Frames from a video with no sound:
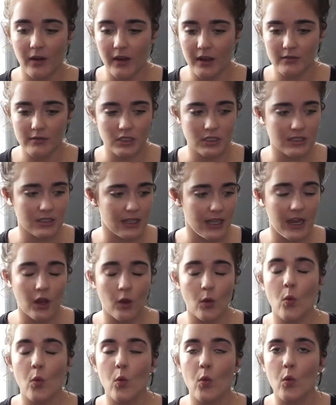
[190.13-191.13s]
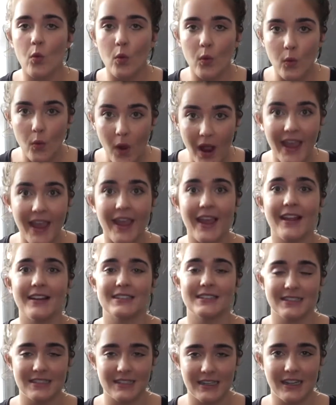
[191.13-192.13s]
I was just like way
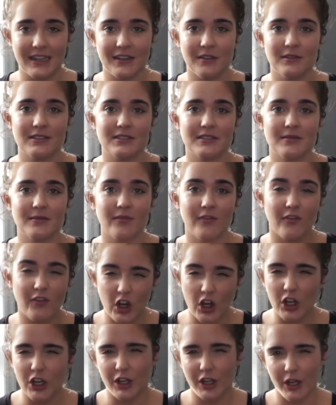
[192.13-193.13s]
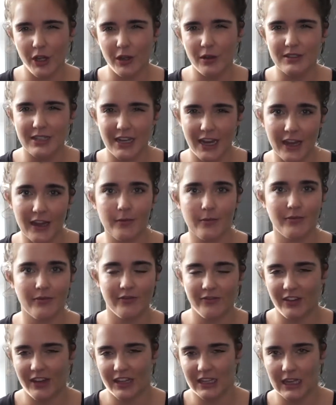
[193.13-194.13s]
dizzy. It was vertigo type
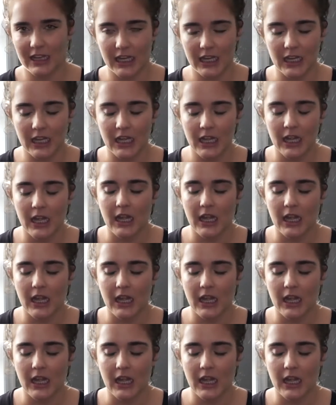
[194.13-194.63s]
feeling.